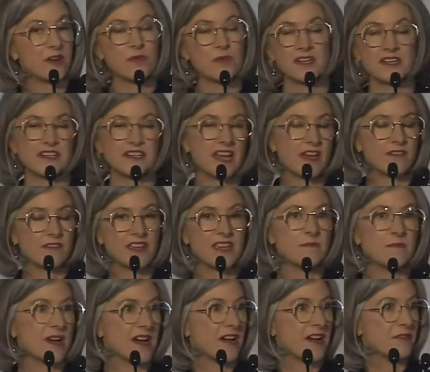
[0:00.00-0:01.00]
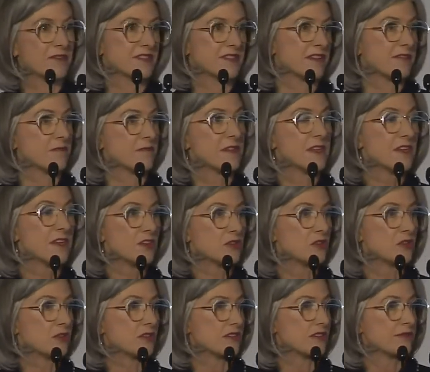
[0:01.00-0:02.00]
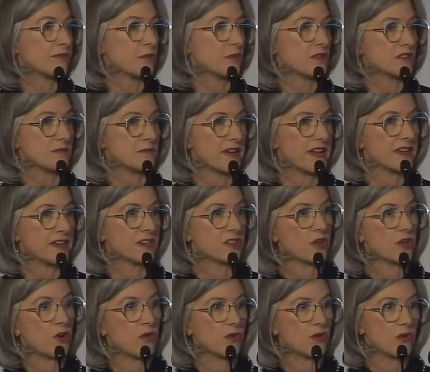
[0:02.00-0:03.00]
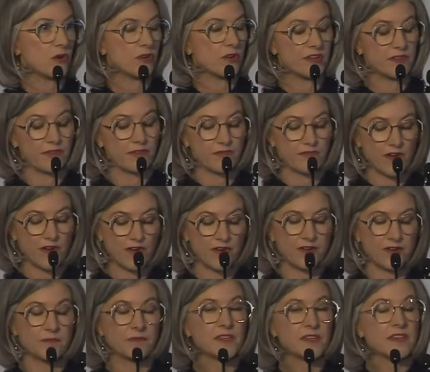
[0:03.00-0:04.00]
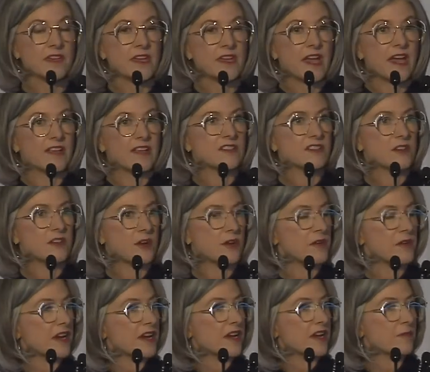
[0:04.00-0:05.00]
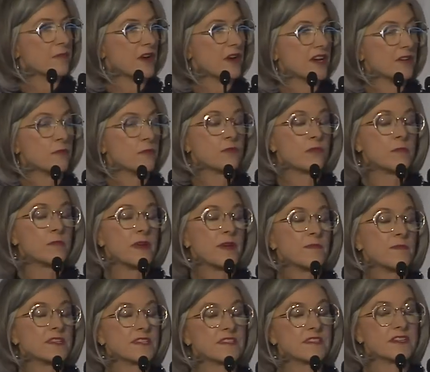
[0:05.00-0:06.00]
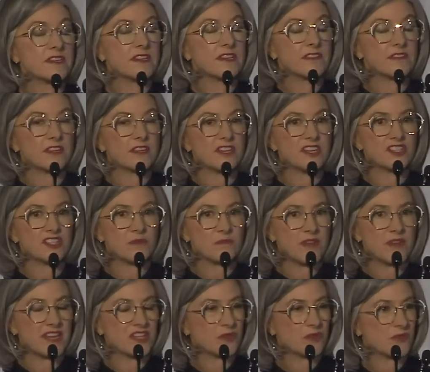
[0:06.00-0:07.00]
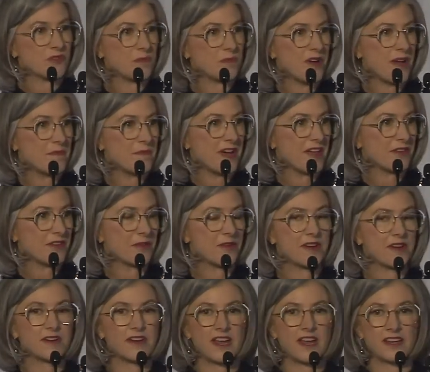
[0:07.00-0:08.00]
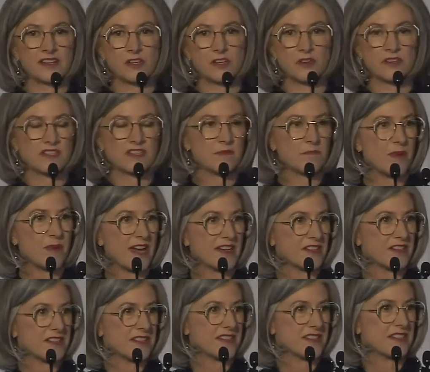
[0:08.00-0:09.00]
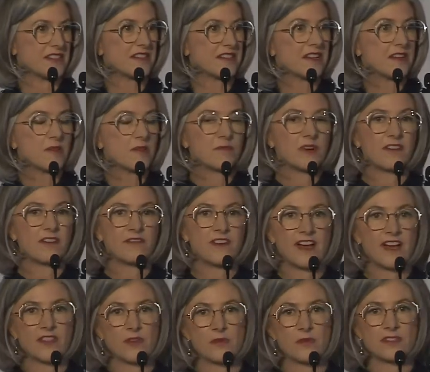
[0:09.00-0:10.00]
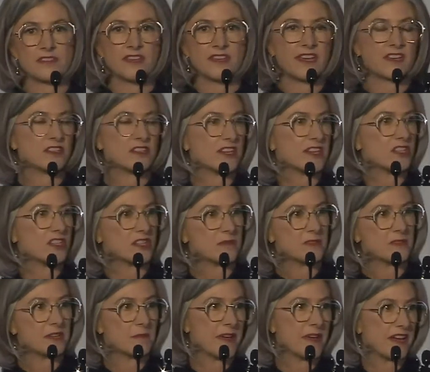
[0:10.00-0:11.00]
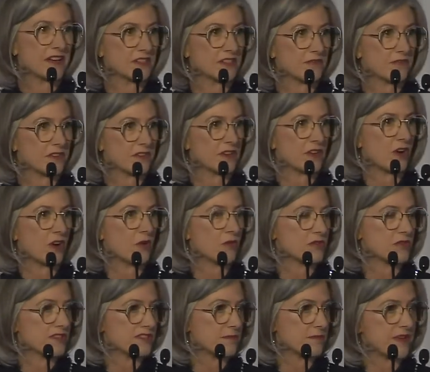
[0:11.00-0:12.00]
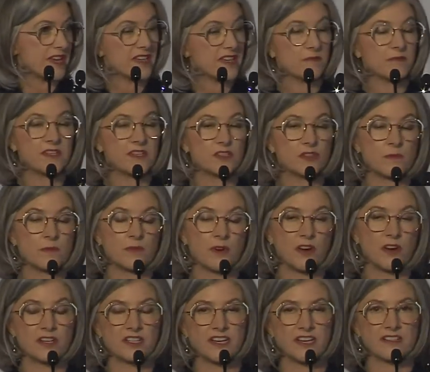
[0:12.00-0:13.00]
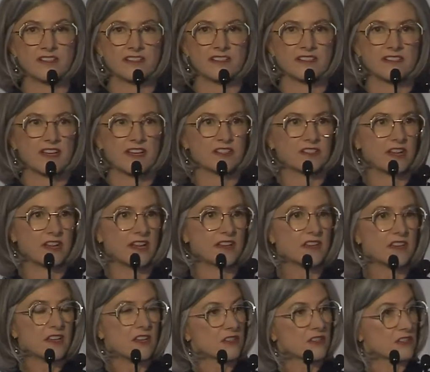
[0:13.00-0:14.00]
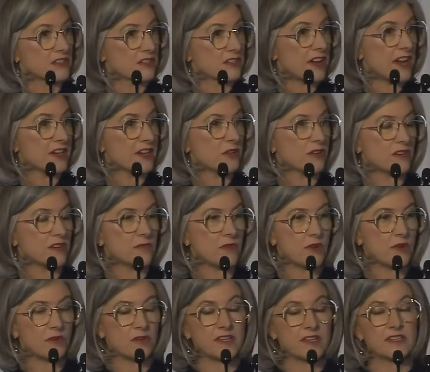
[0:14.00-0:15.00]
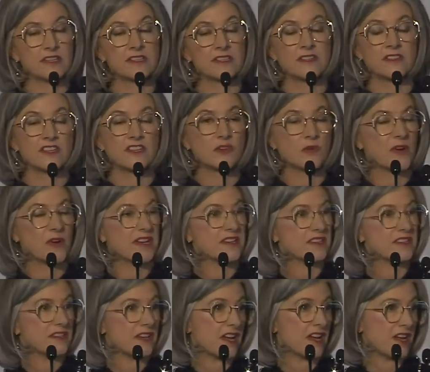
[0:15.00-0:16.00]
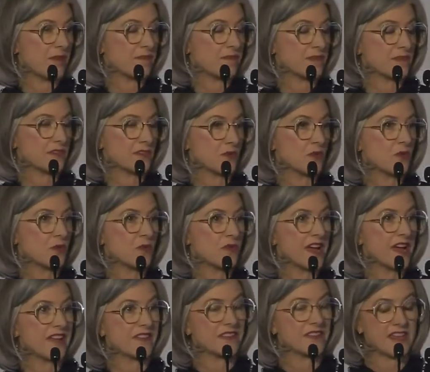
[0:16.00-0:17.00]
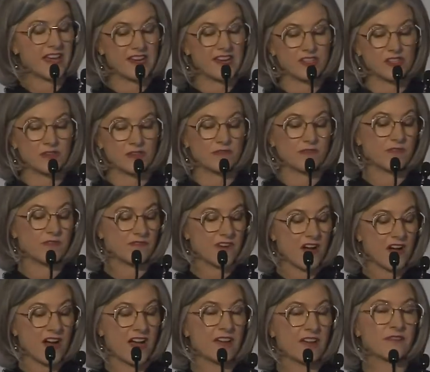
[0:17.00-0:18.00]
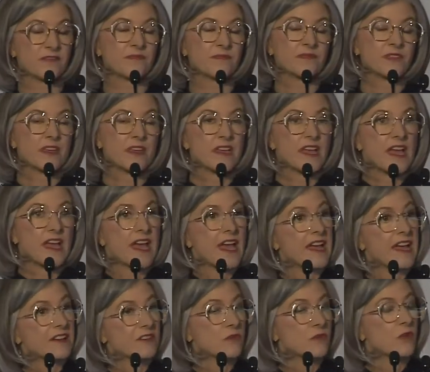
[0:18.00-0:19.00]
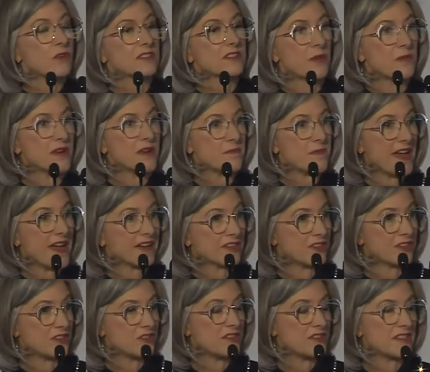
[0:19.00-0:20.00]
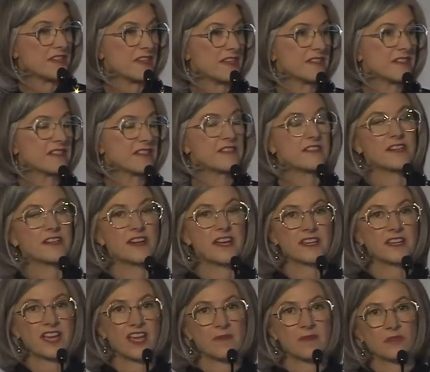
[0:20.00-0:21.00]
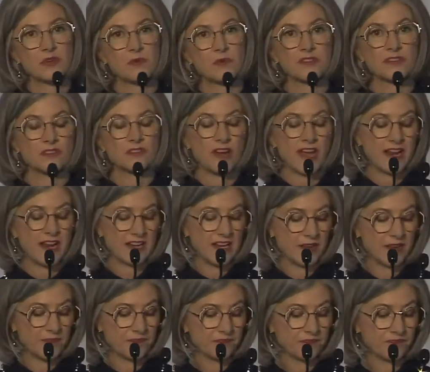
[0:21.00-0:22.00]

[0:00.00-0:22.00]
We didn't have emails, and you couldn't afford to make a toll call on the phone. And so um, I remember sitting at the kitchen bench with my mother and, and using buttons, and my father was there teaching me about different cultures and making me do projects and such like so that I could enroll enroll in the US um, school at the age of five. And of course, I went back to New Zealand and then I came to Australia.